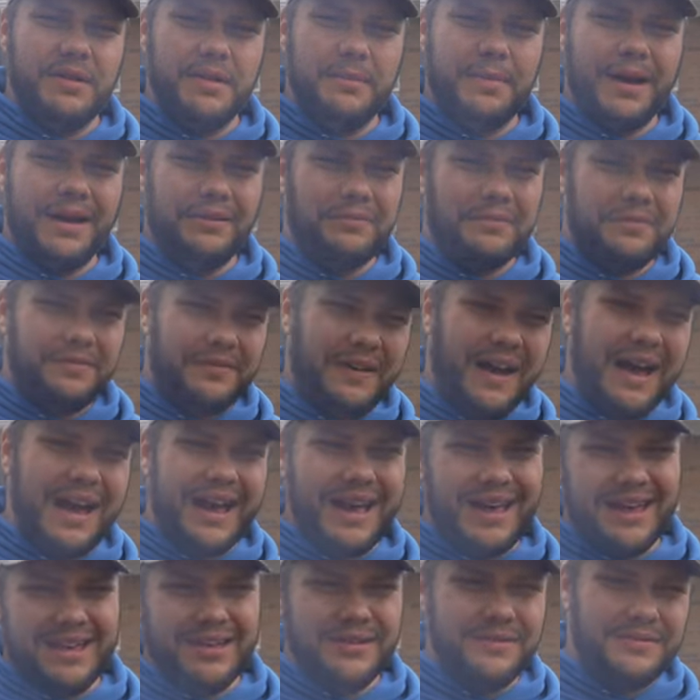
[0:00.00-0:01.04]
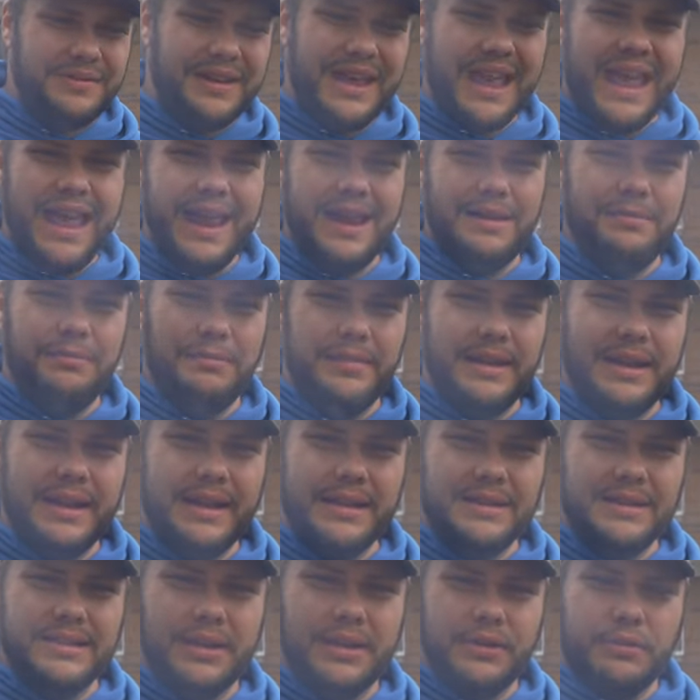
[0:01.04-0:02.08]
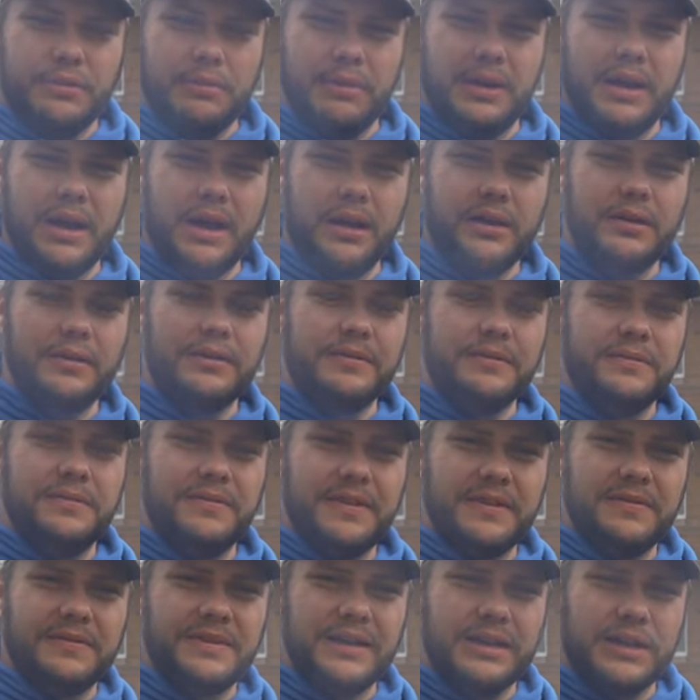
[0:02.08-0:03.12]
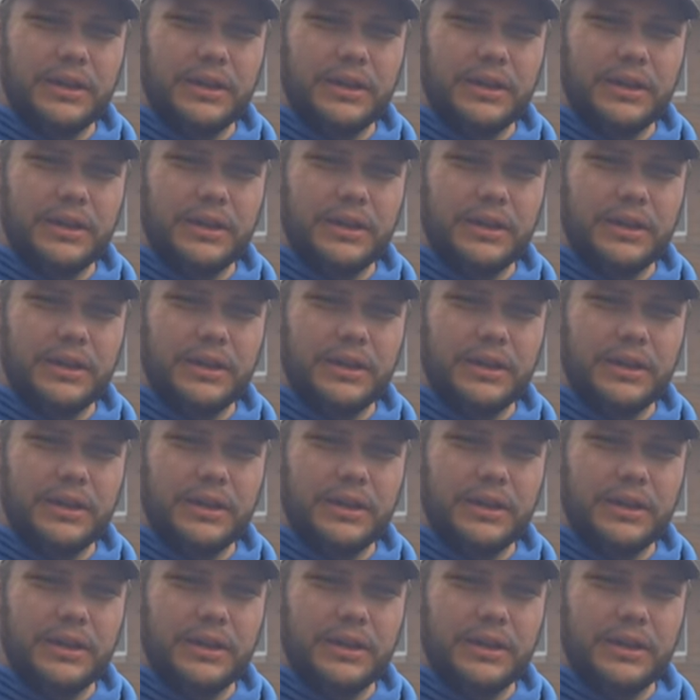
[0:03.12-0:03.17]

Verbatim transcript: it about five to eight minutes at 350